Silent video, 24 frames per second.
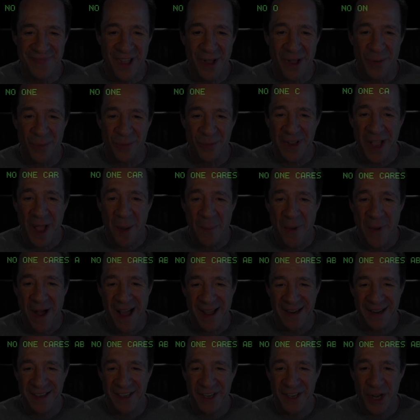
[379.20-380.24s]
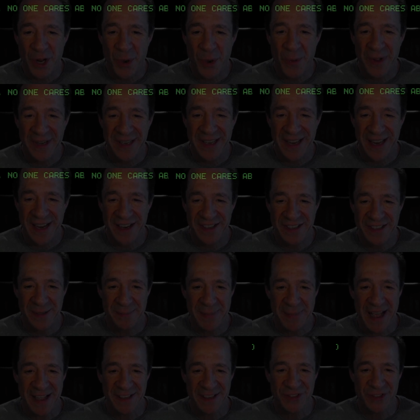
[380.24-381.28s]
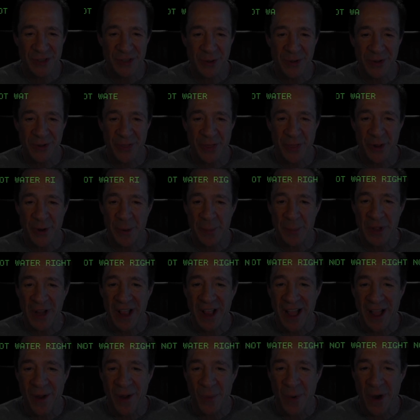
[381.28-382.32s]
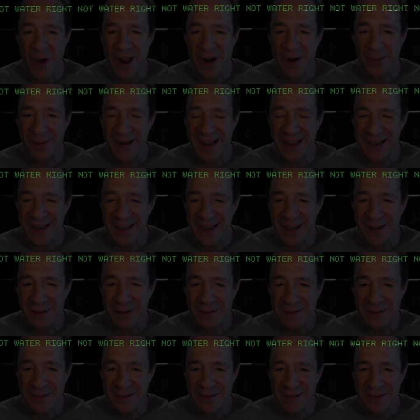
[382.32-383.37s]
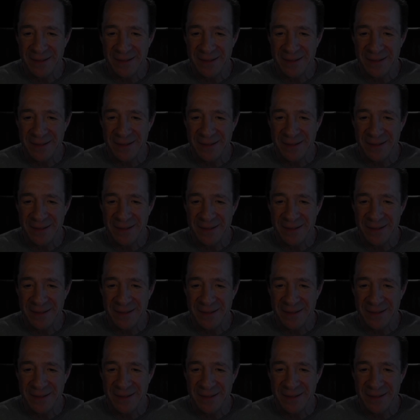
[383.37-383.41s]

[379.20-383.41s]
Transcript: Oh, come on. No one cares about solar thermal hot water right now.